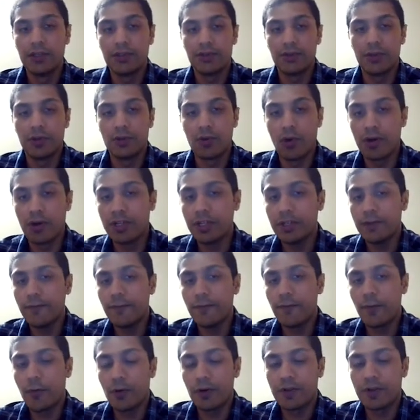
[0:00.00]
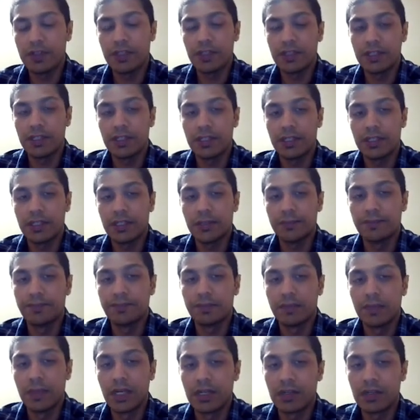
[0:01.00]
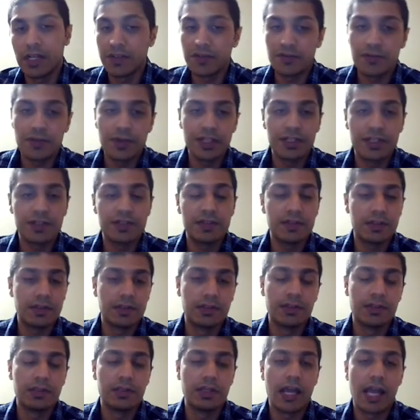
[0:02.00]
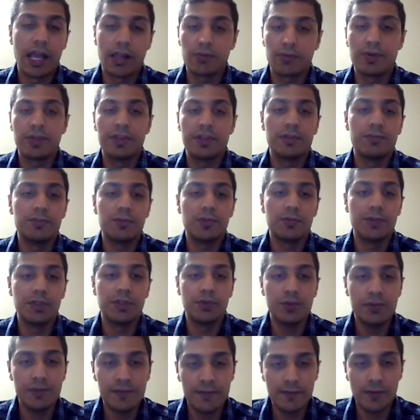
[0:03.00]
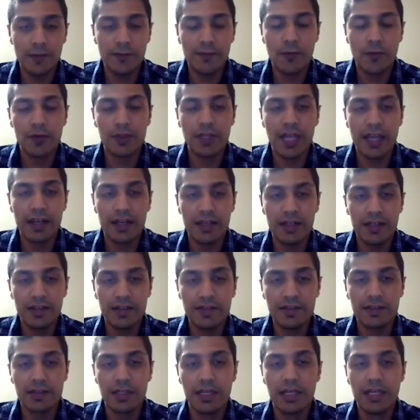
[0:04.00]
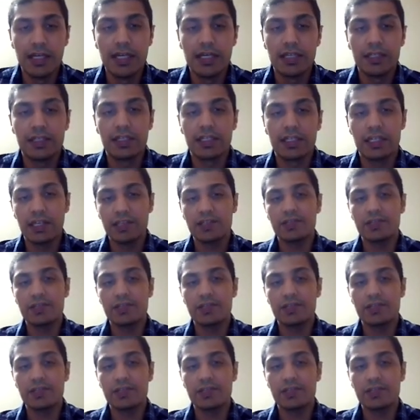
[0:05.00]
So in order for the clustering algorithm to be useful for the analyst, the